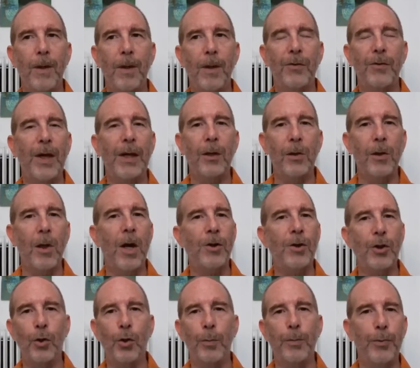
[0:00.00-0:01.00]

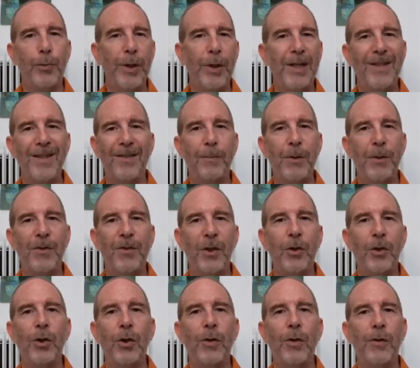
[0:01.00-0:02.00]
psychological
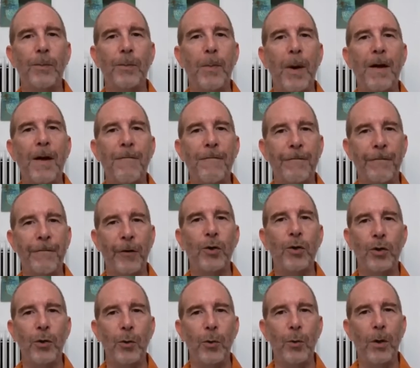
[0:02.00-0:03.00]
predispositions by
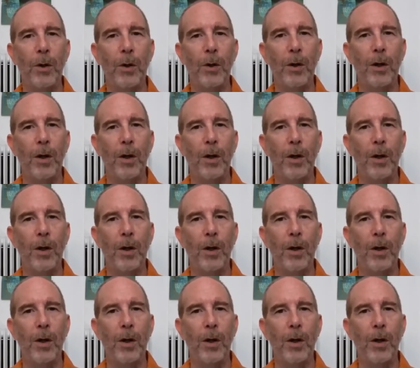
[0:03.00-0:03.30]
virtue